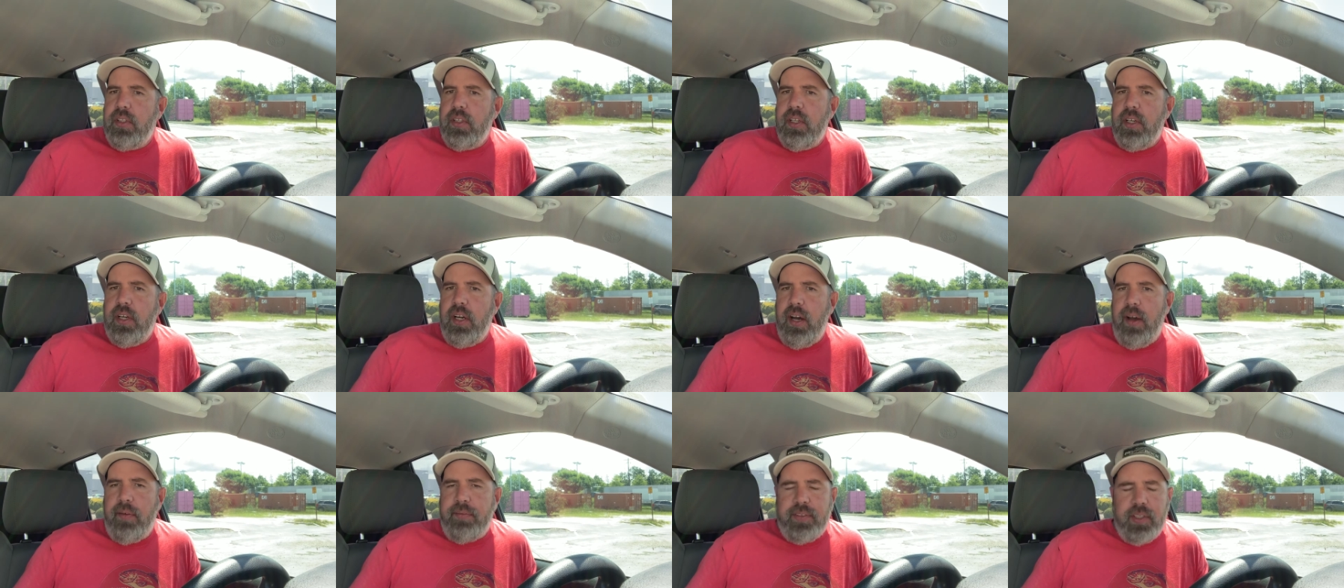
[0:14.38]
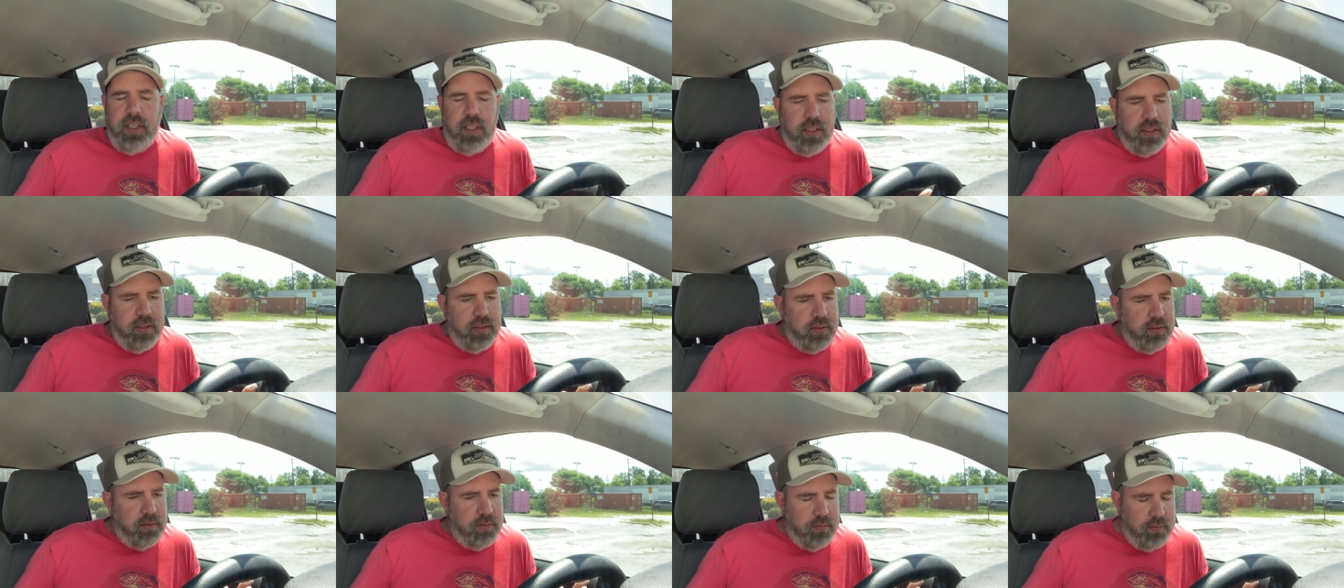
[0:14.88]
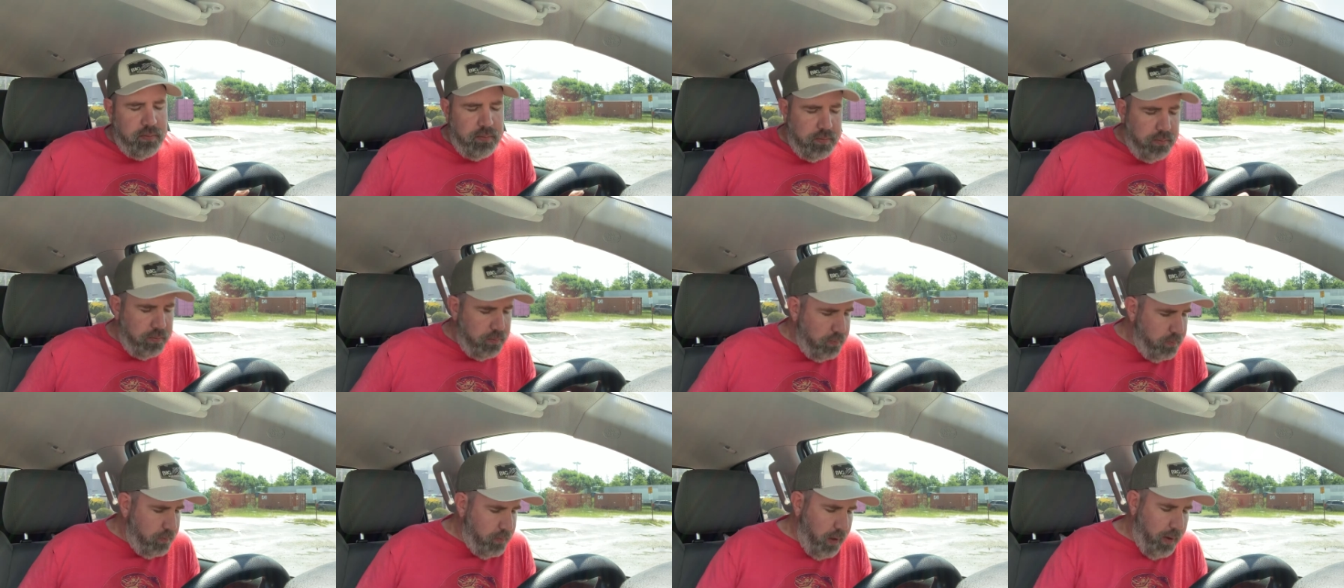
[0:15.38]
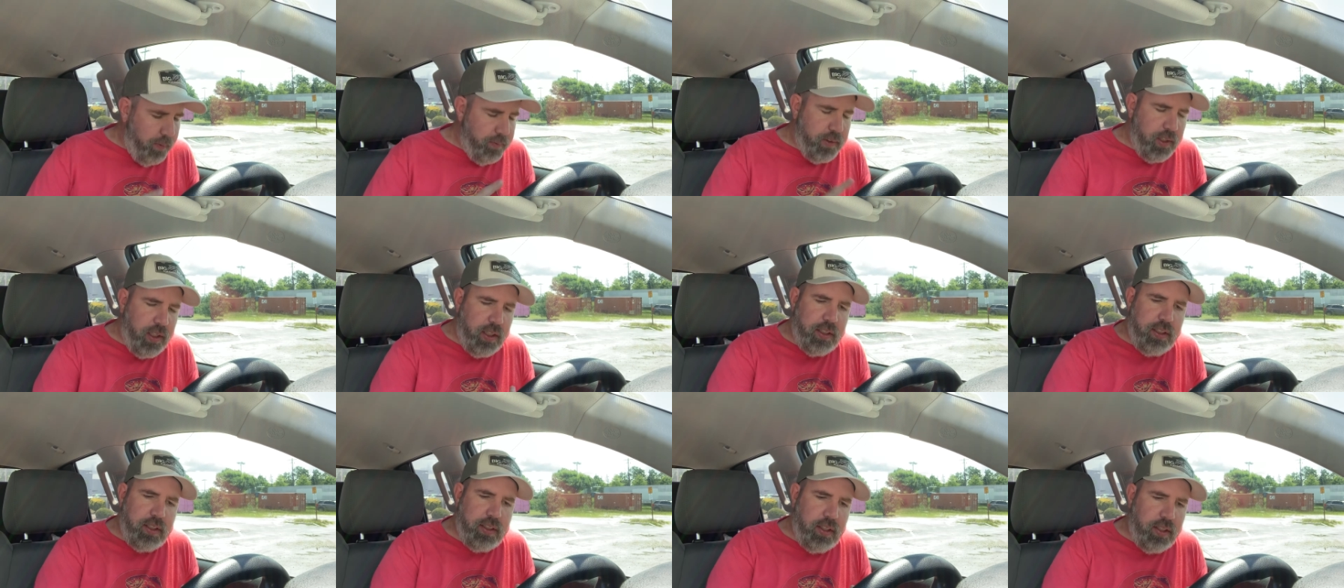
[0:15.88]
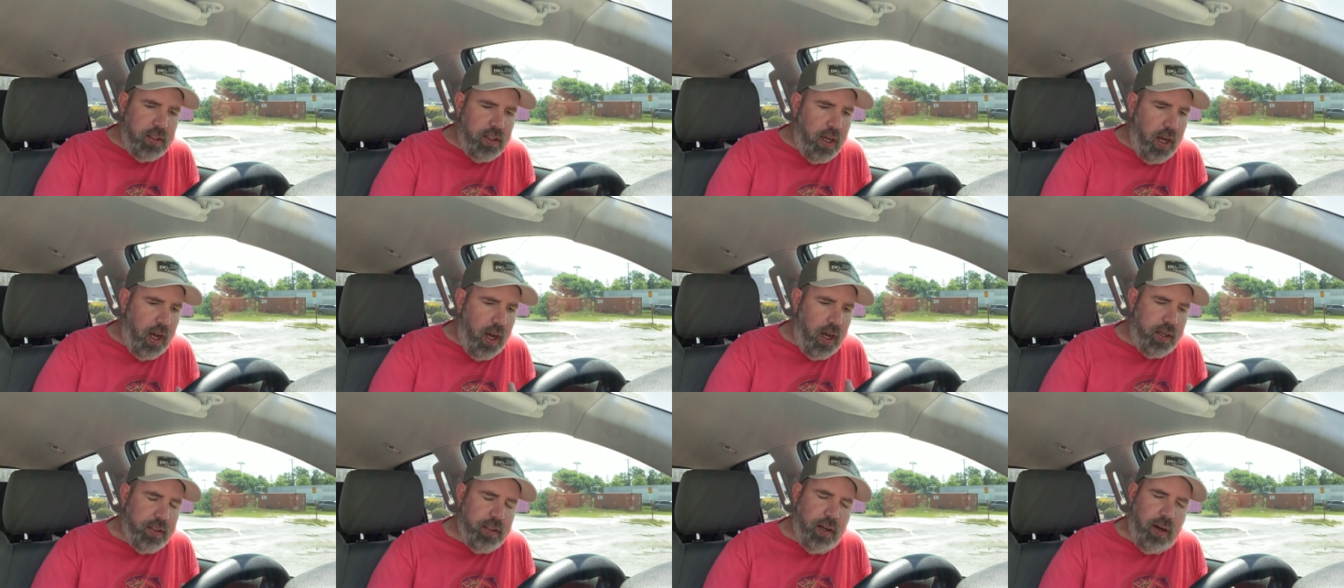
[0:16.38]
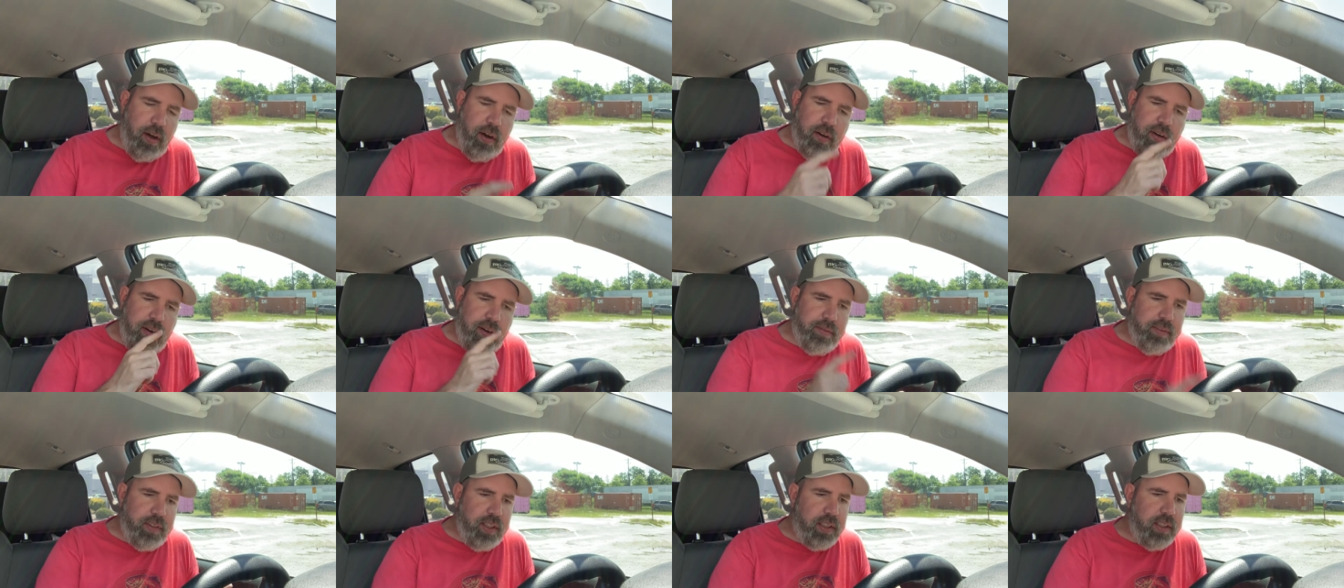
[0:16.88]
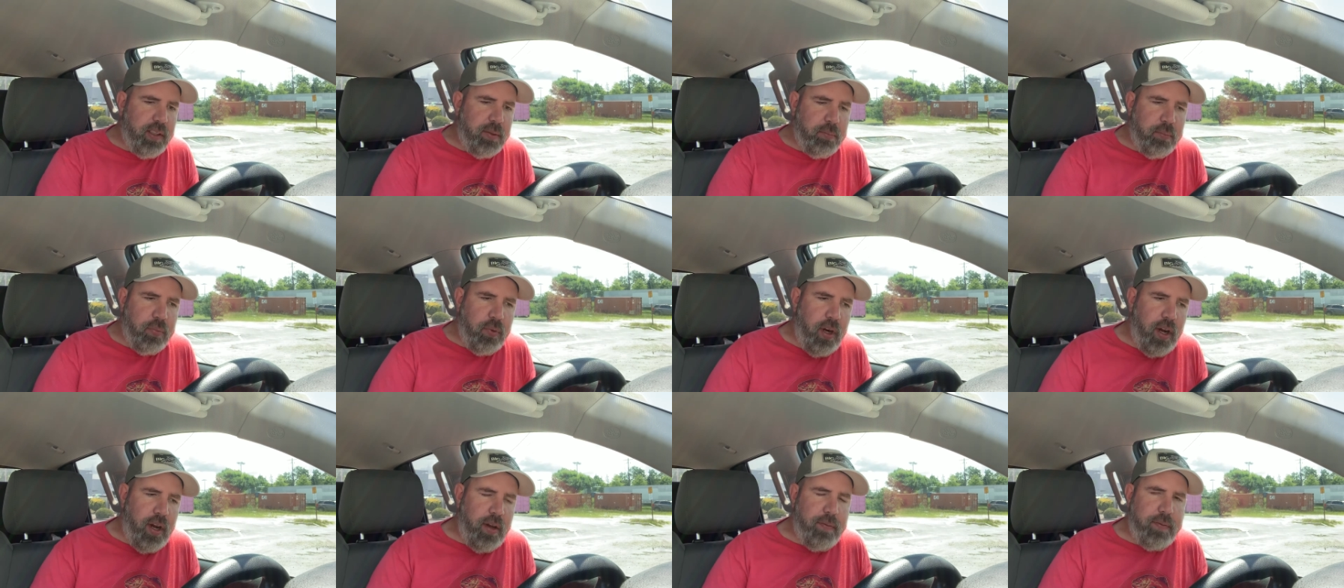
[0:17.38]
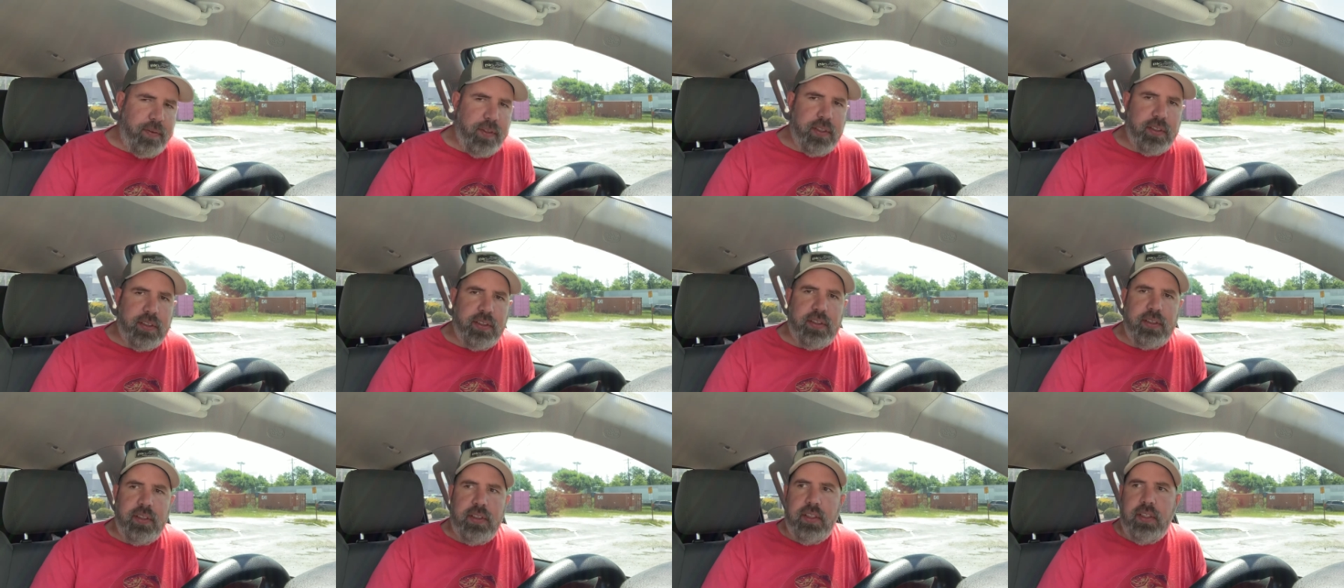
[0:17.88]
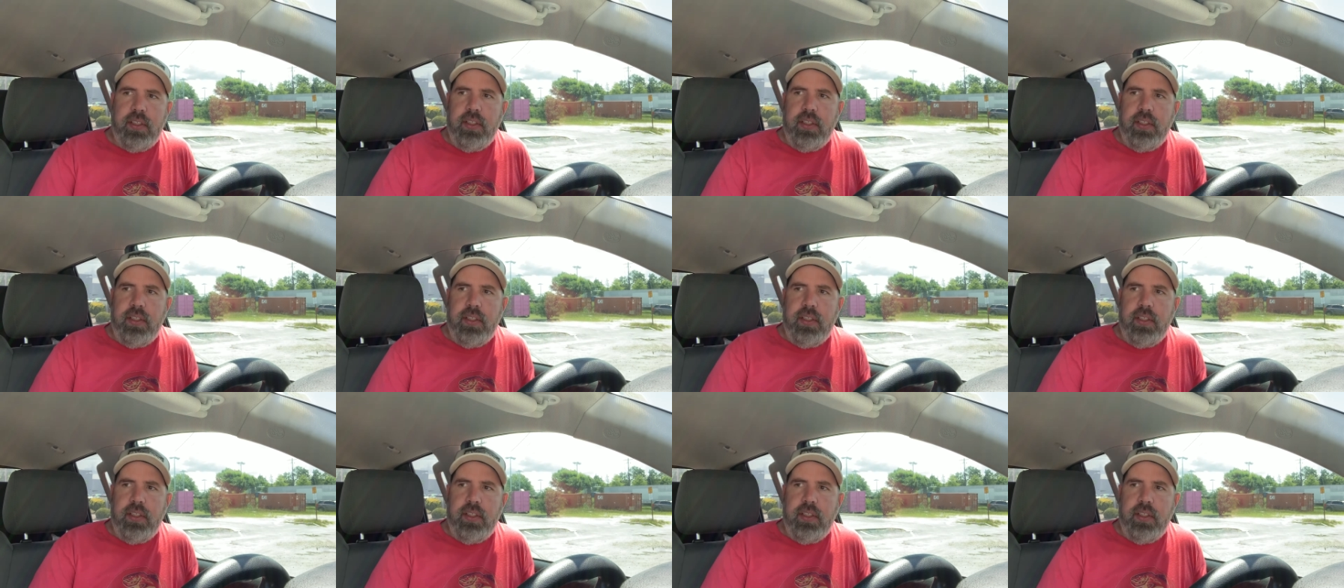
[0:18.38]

Uh, I've done, I've done the hot dog, I've done the breakfast.